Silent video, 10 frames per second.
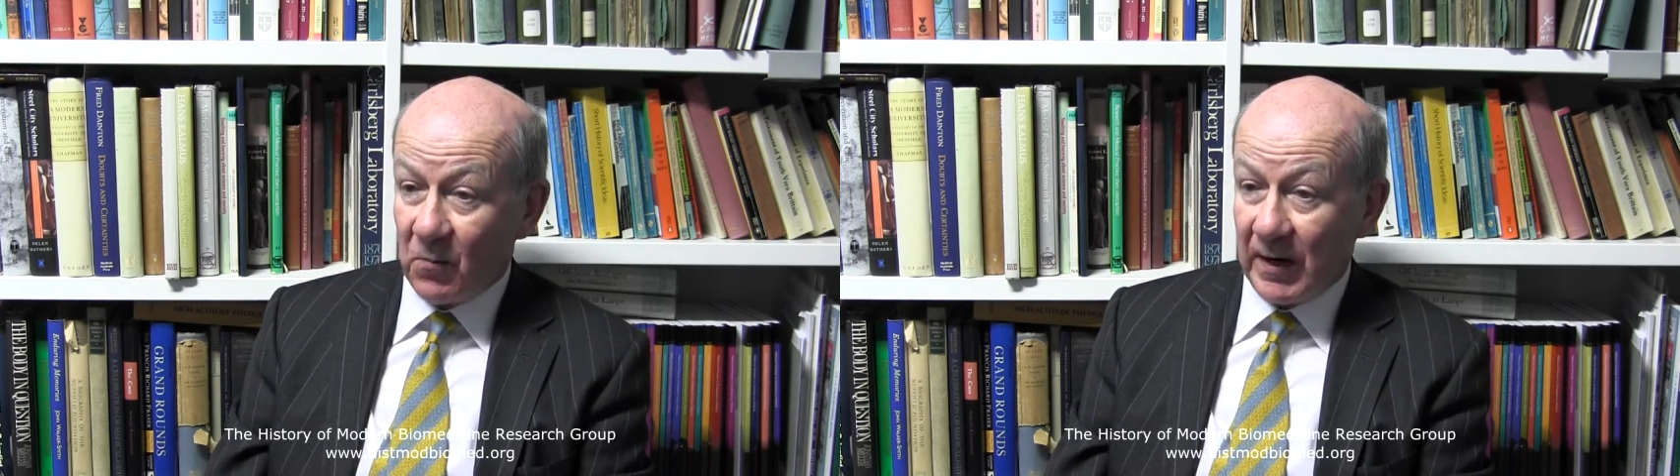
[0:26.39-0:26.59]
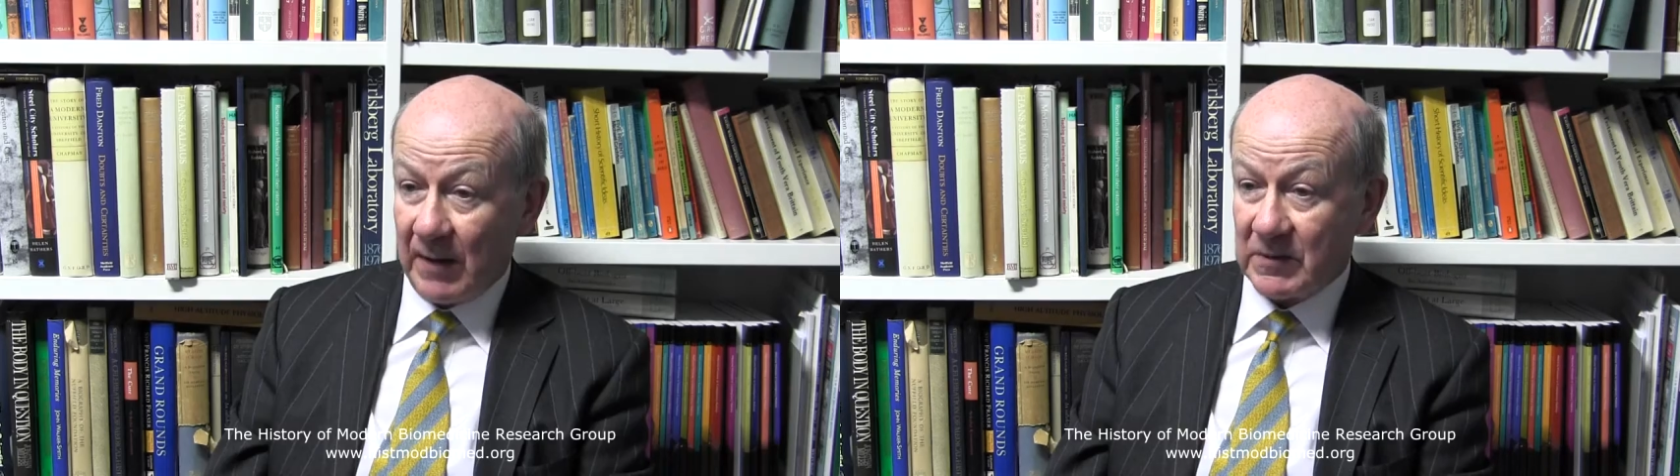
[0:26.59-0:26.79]

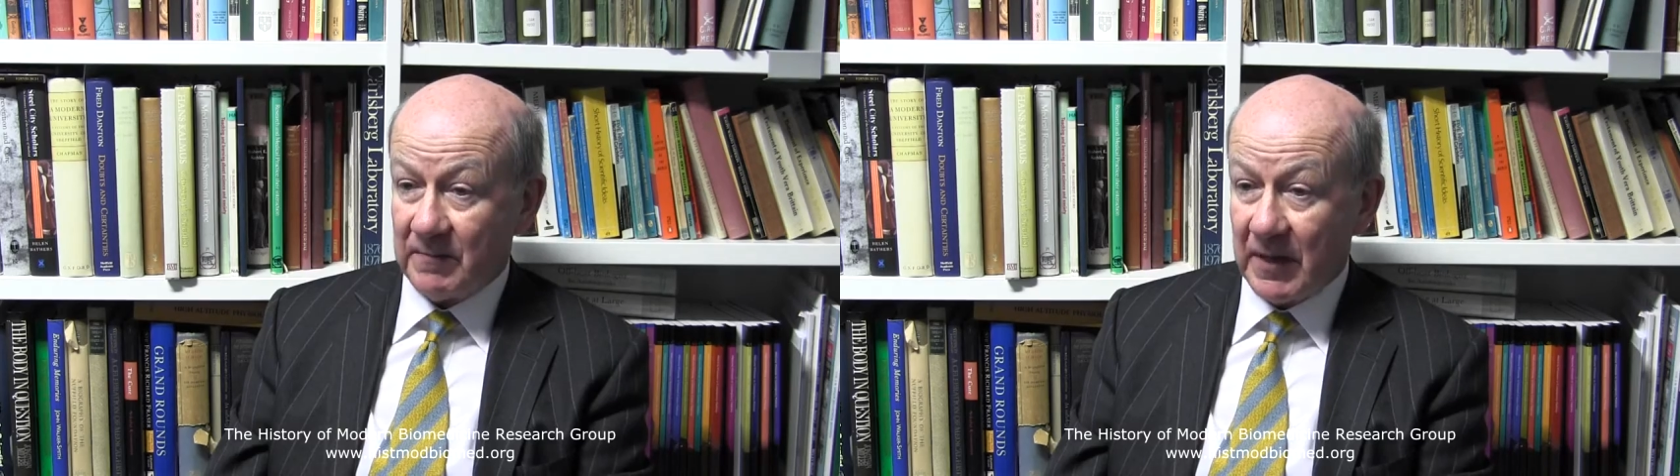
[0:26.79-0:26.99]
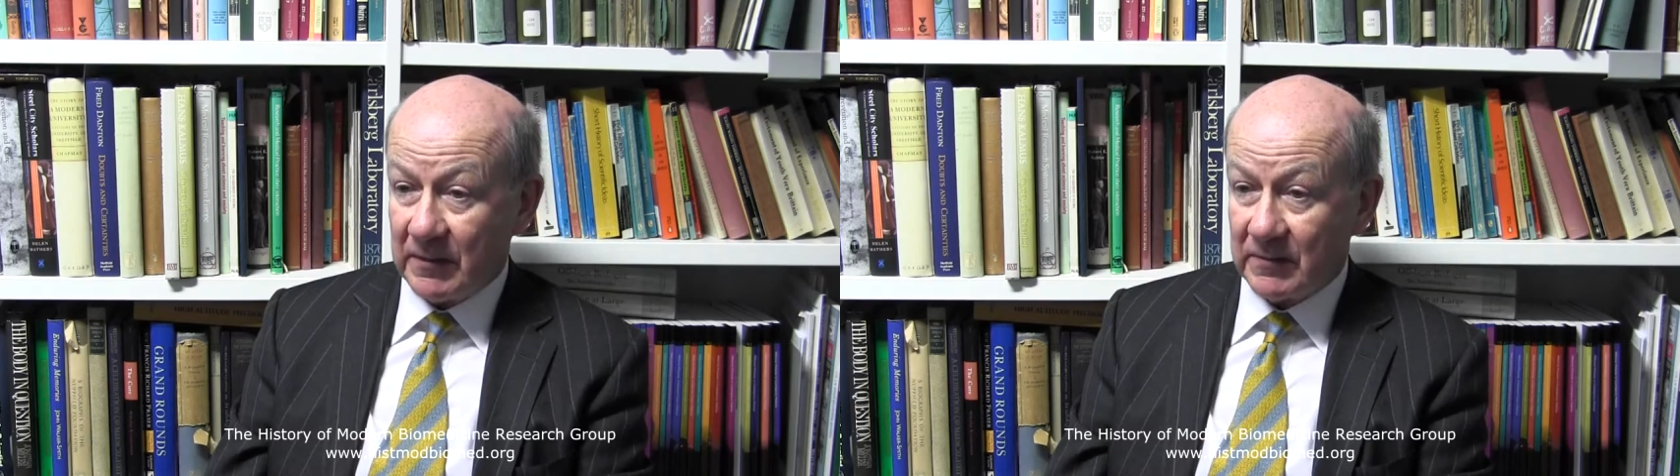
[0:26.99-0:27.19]
when I was
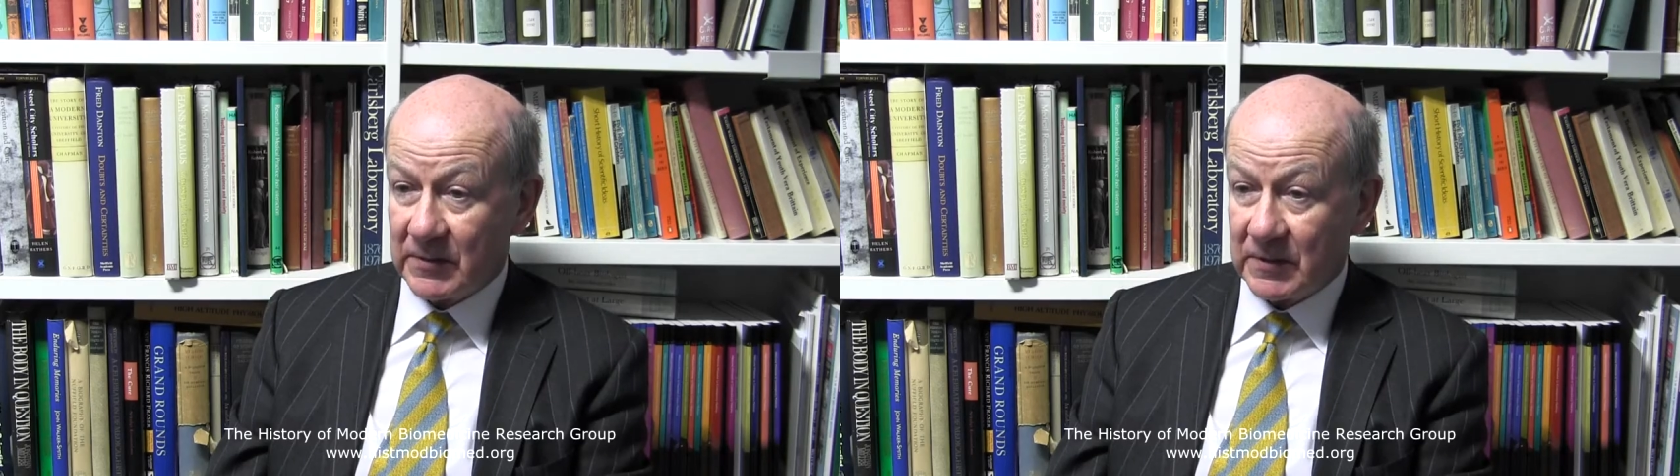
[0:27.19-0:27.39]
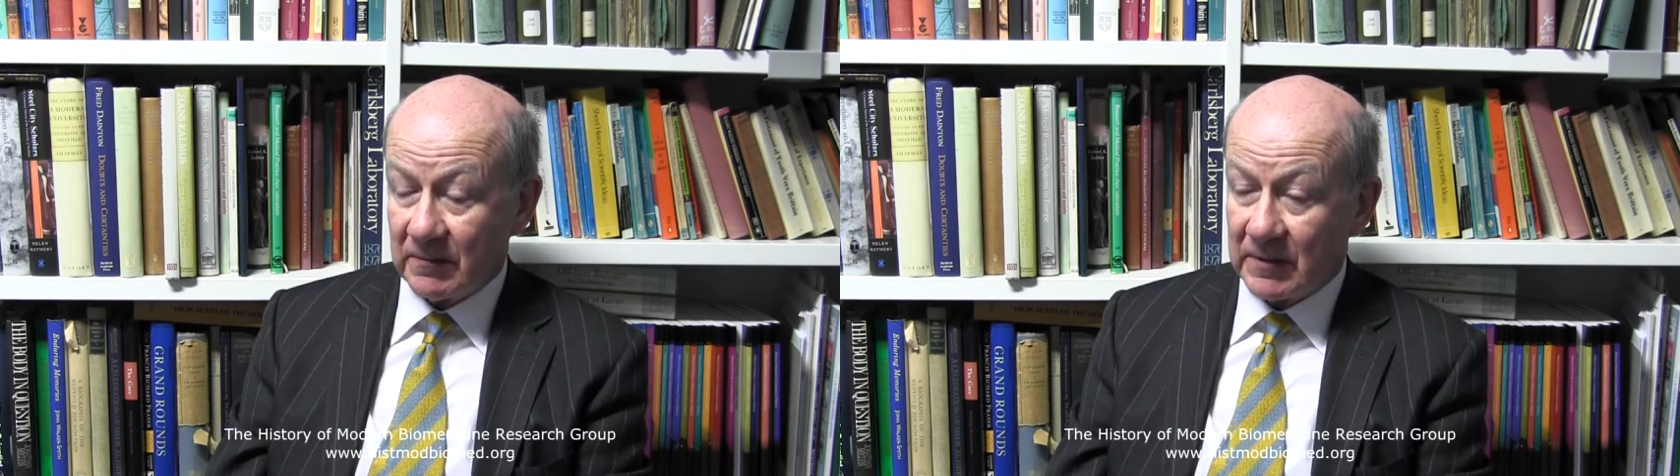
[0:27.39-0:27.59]
a medical
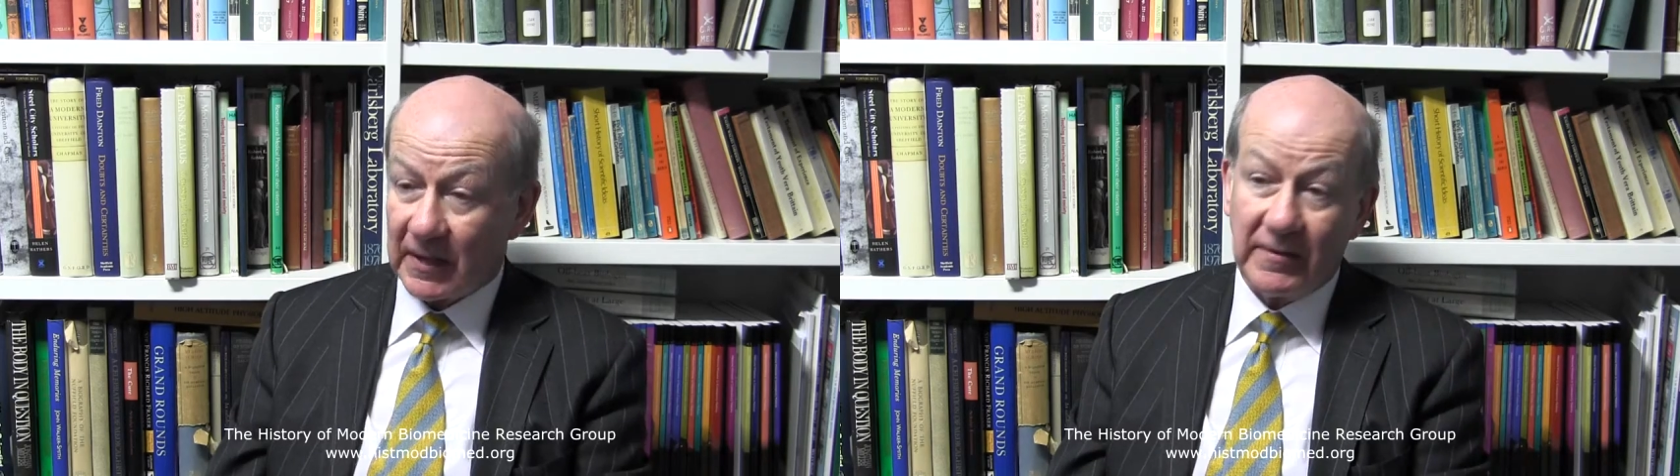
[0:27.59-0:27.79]
student.